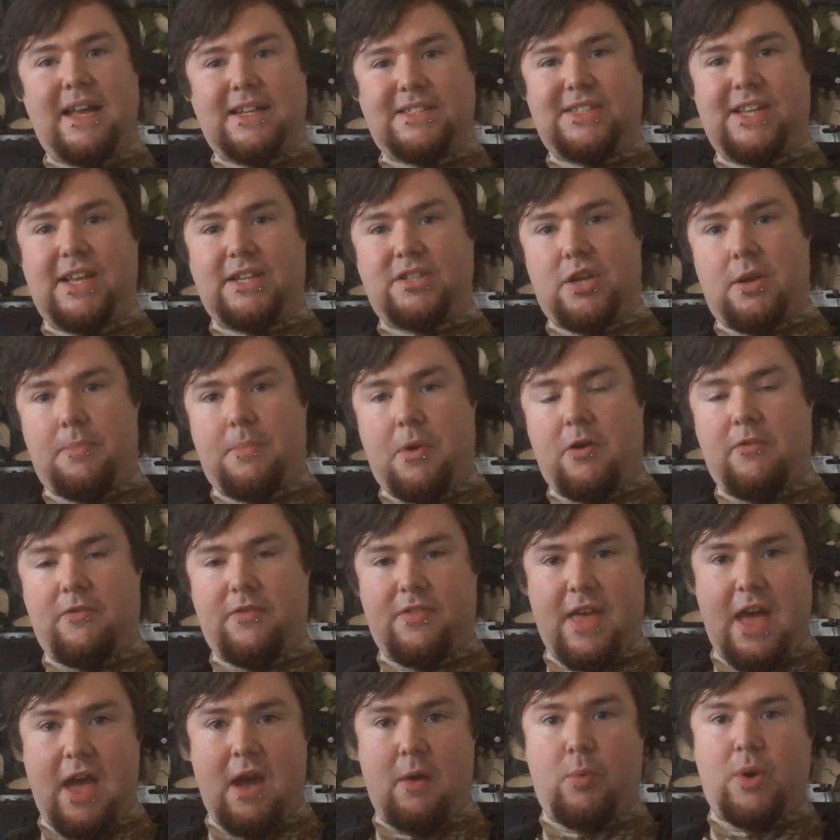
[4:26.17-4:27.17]
get set up
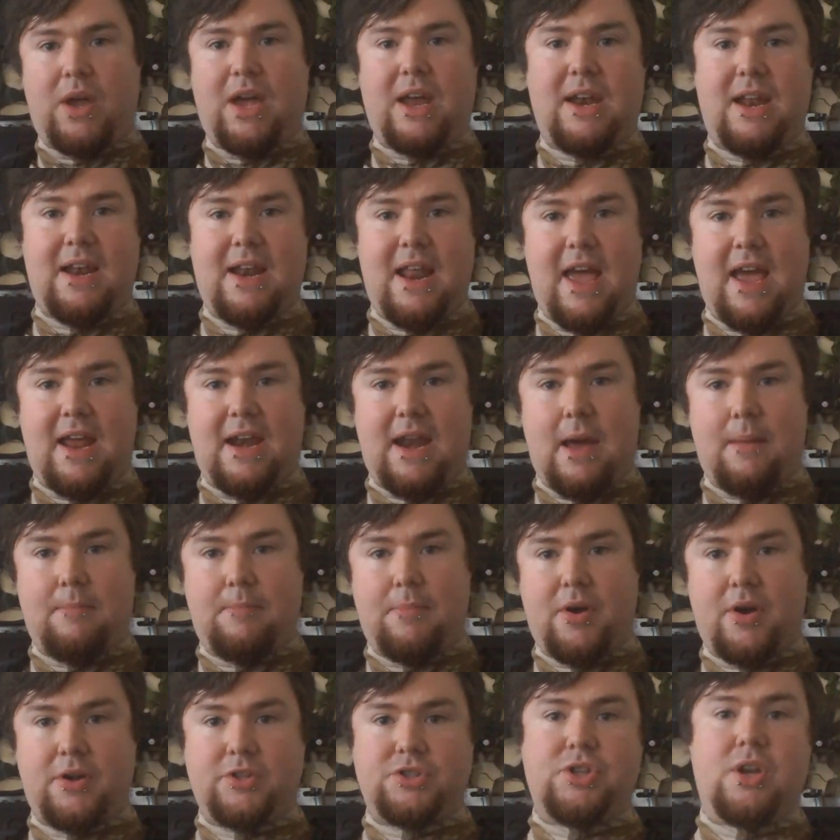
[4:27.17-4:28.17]
over there, we're going to lay an
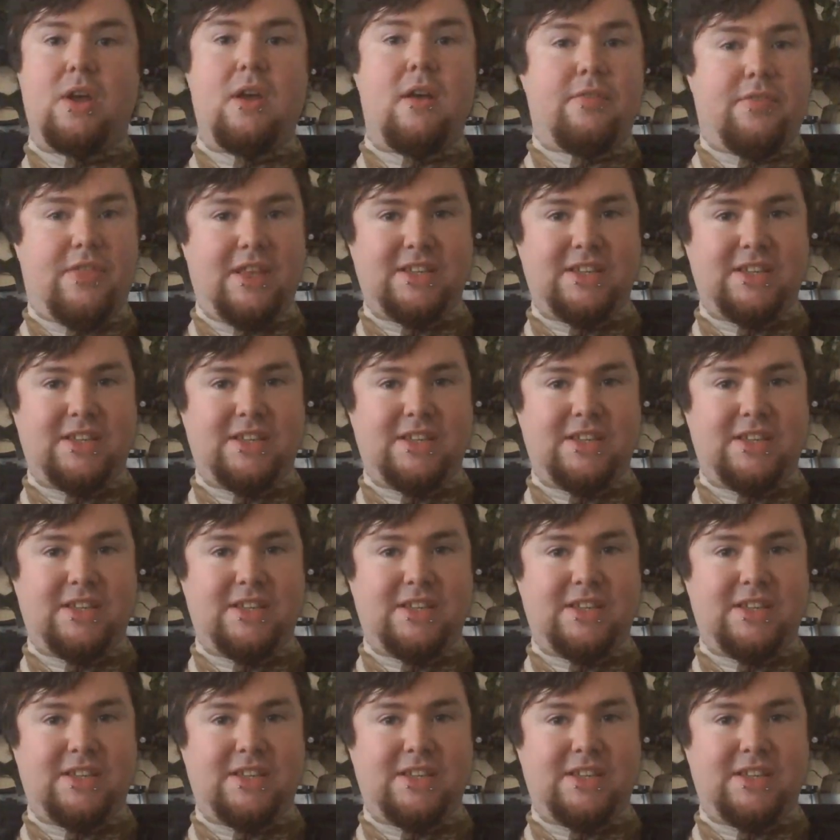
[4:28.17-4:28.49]
ambush,